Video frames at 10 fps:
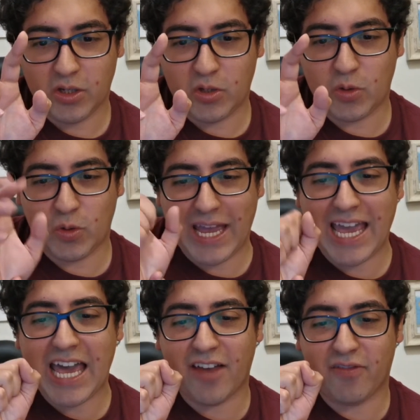to
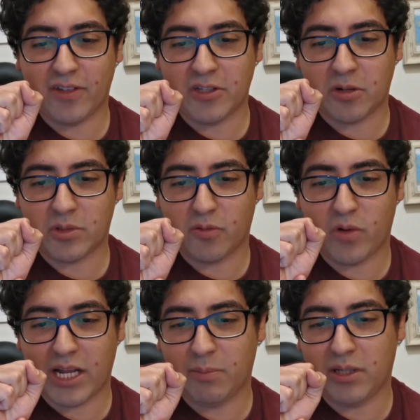have in terms of
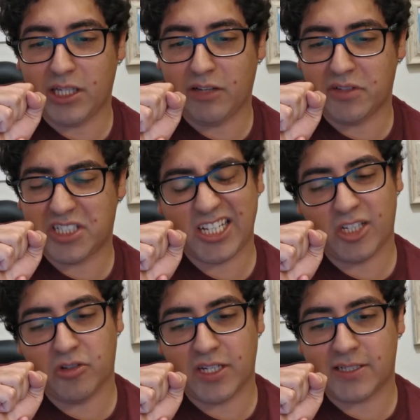what I believe it's a
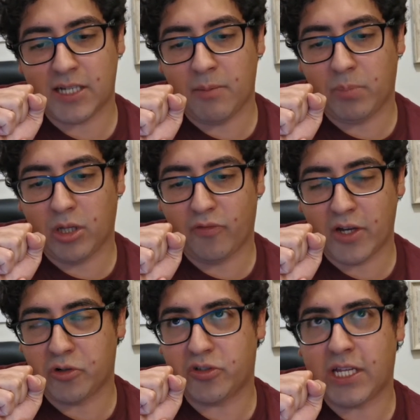good example of
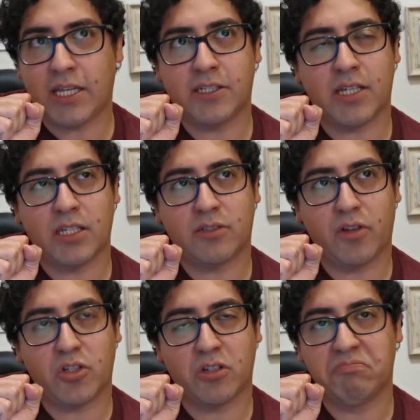understanding science
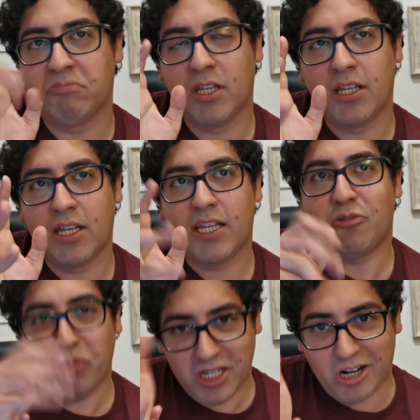fiction,
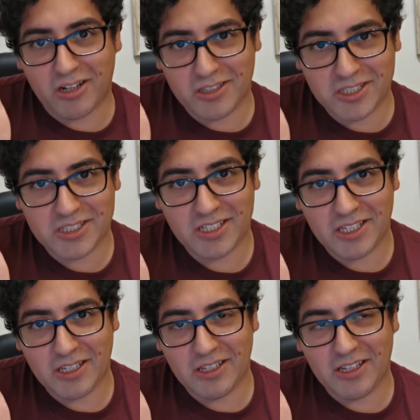regardless
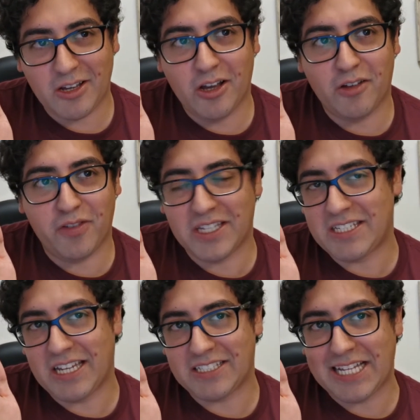of it
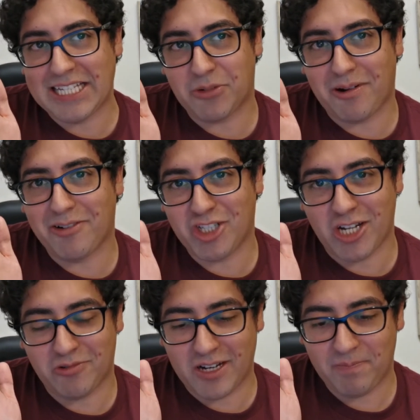as a literary
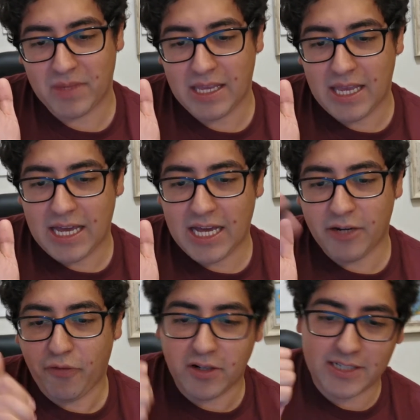genre.
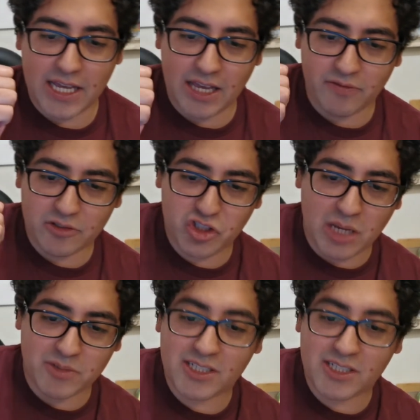And first, I have James